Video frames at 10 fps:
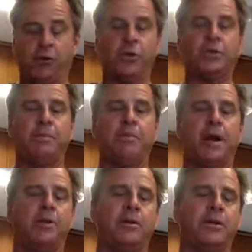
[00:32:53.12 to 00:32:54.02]
using
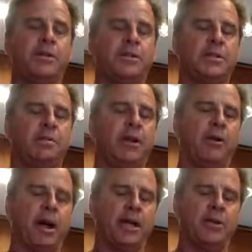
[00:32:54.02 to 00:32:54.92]
butter, this is the
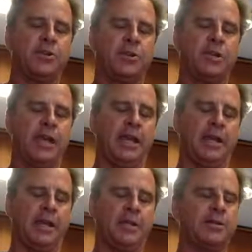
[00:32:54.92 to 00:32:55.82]
butter I use. You can get
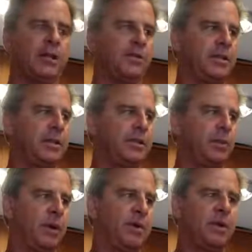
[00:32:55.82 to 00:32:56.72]
it unsalted as
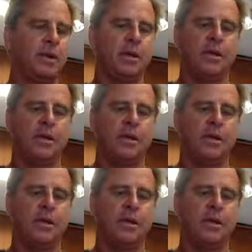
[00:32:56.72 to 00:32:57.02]
well.